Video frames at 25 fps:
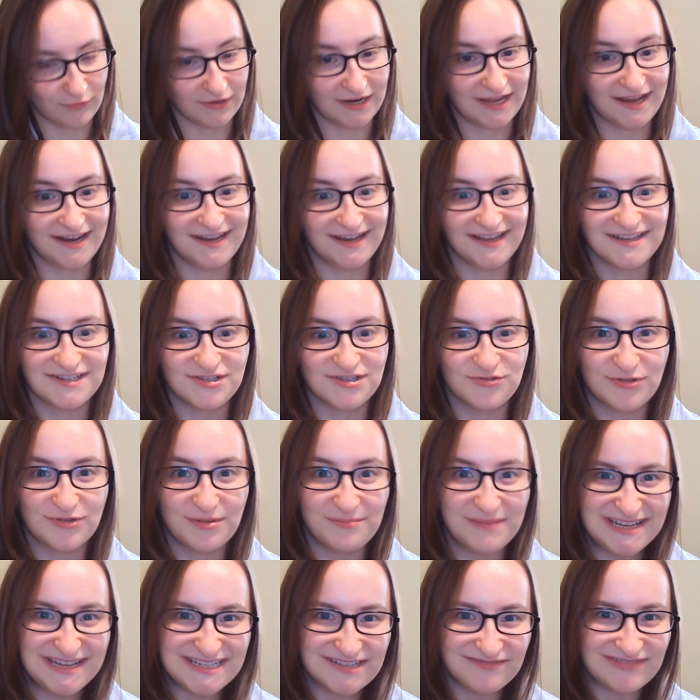Now we're getting into
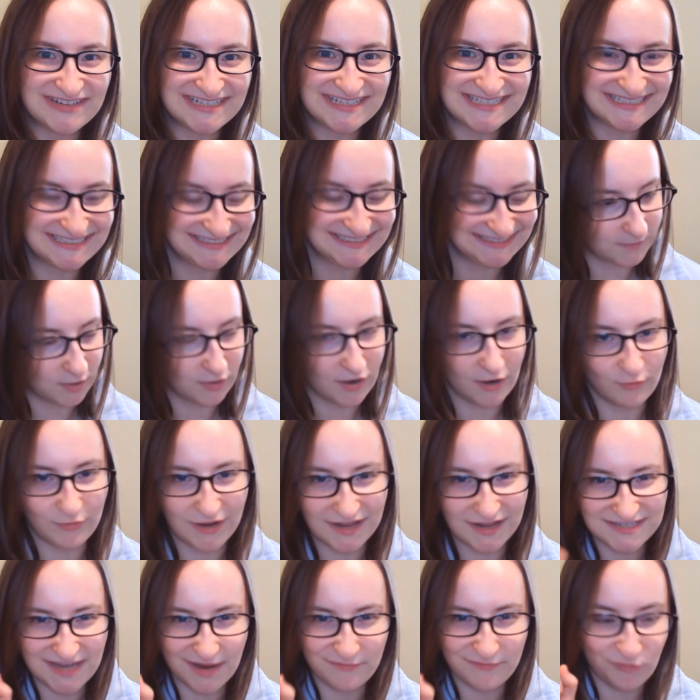the meat of it. All right, we
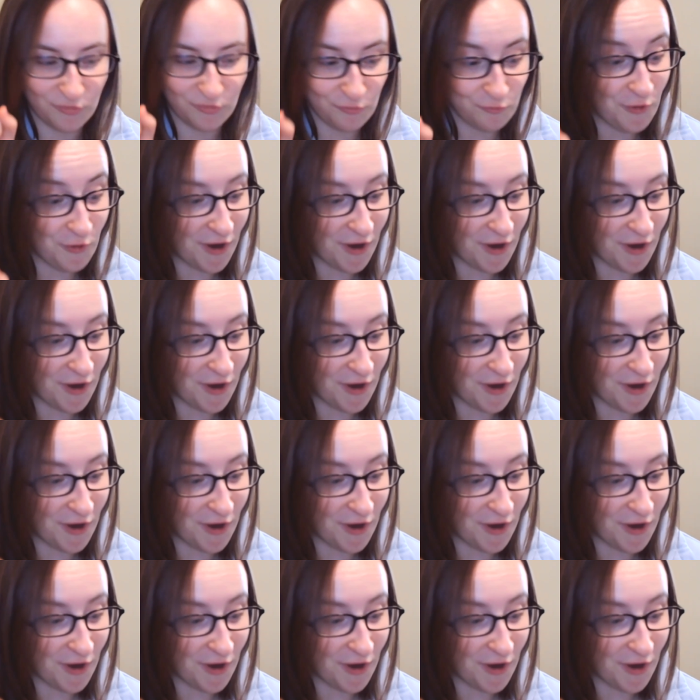got time for